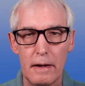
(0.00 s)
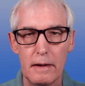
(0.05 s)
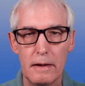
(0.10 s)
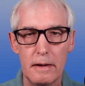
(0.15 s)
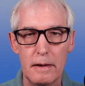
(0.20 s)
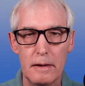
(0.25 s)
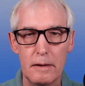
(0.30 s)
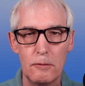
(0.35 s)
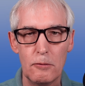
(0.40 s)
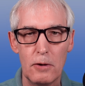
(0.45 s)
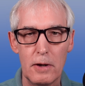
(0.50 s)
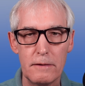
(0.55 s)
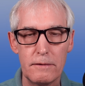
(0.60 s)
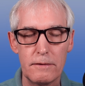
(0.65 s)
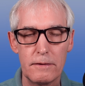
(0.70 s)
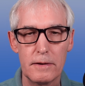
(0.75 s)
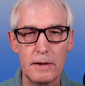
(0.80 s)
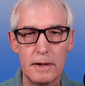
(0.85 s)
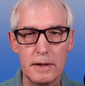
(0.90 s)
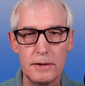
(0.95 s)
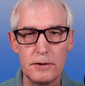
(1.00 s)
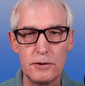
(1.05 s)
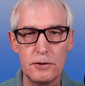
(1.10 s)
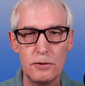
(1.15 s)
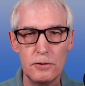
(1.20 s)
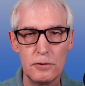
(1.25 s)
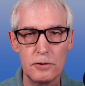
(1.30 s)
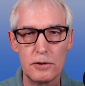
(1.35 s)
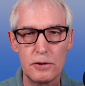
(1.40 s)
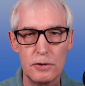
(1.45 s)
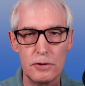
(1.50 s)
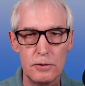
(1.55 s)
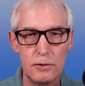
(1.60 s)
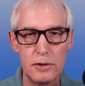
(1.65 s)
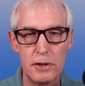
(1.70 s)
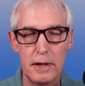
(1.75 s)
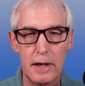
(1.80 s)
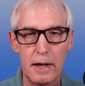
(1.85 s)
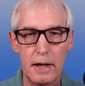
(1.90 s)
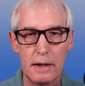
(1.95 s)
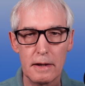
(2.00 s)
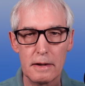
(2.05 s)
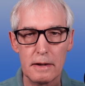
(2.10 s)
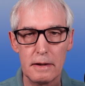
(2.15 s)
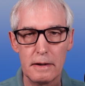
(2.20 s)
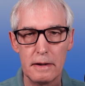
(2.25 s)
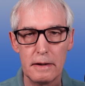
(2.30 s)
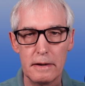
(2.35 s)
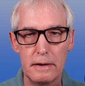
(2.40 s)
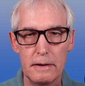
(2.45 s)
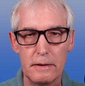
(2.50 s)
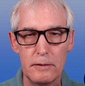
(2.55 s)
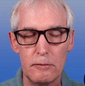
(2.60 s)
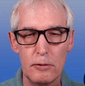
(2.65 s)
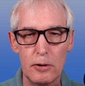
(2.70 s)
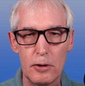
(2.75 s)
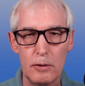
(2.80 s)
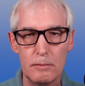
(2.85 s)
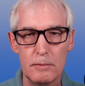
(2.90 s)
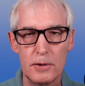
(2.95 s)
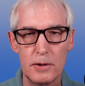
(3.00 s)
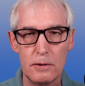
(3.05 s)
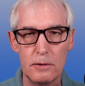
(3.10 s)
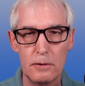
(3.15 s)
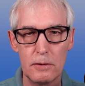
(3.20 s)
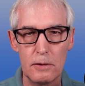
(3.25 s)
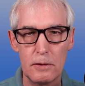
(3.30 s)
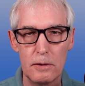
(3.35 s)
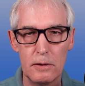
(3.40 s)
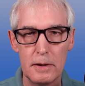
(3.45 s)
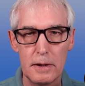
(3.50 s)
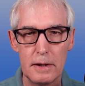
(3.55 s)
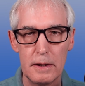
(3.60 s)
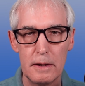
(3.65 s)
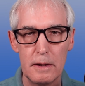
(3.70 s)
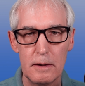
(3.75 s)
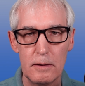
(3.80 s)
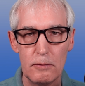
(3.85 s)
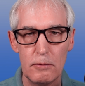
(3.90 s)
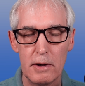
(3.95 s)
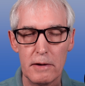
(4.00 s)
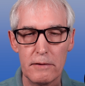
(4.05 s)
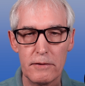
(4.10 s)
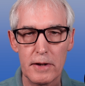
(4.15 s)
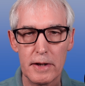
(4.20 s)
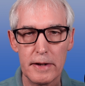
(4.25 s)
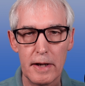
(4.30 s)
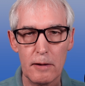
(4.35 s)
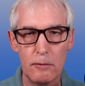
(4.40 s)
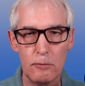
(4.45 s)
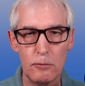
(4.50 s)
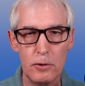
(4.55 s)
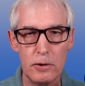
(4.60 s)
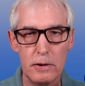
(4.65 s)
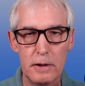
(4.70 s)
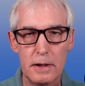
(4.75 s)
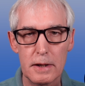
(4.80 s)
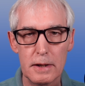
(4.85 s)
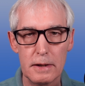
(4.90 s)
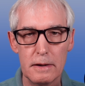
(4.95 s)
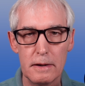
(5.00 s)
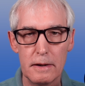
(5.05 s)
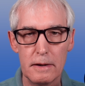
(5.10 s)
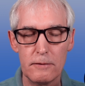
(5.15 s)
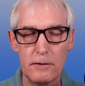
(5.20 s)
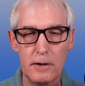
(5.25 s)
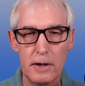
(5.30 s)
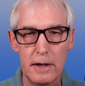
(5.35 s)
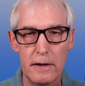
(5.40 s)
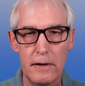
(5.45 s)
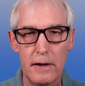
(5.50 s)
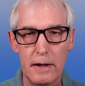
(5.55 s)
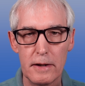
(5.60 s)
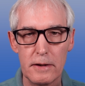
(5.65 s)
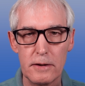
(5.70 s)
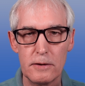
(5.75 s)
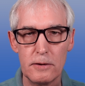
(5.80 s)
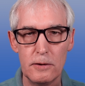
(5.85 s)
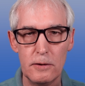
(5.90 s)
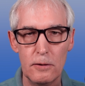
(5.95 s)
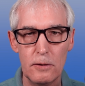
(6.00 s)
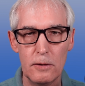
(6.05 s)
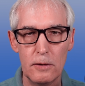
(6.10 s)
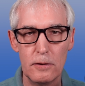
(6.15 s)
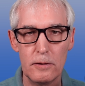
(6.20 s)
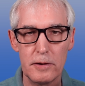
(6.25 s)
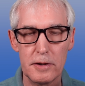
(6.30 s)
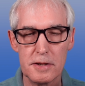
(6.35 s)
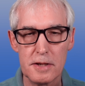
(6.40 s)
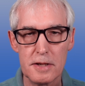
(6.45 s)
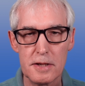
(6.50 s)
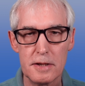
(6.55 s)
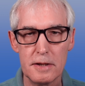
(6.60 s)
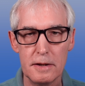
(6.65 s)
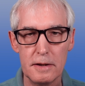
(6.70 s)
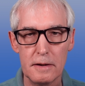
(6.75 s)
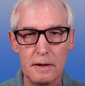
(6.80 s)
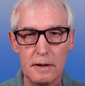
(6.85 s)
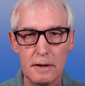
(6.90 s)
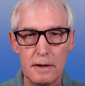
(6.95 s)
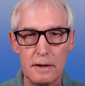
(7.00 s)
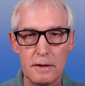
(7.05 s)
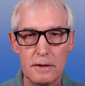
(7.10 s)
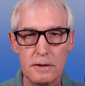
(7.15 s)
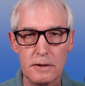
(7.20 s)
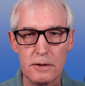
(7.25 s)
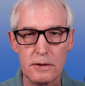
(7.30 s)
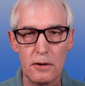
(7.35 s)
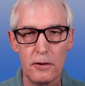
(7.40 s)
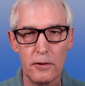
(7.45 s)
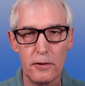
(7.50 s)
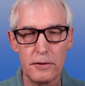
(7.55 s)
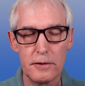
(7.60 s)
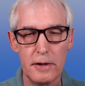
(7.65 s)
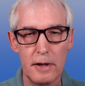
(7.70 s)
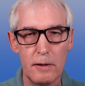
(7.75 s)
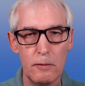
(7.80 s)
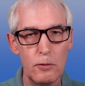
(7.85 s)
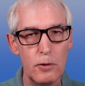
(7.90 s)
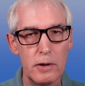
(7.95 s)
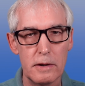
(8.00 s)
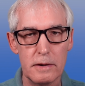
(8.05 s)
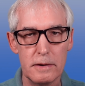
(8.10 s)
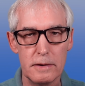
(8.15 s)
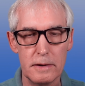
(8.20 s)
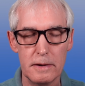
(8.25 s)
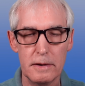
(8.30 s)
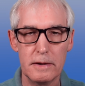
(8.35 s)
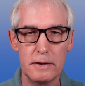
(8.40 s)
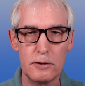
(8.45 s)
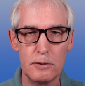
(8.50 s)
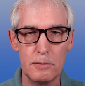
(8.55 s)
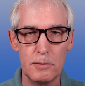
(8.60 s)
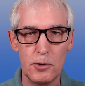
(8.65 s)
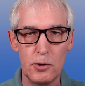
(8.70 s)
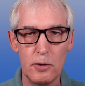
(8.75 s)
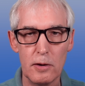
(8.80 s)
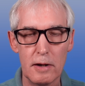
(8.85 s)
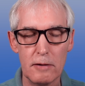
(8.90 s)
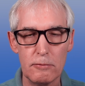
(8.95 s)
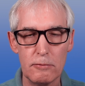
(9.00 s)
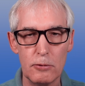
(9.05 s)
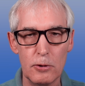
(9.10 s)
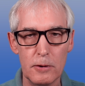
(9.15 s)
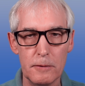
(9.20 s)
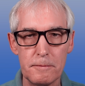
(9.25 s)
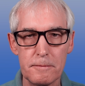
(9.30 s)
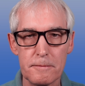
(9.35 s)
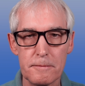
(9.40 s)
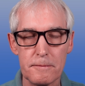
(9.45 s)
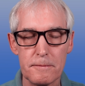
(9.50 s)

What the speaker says: Wi-Fi is used to connect the Roam to your Wi-Fi network and via that to your existing Sonos network, assuming you have one.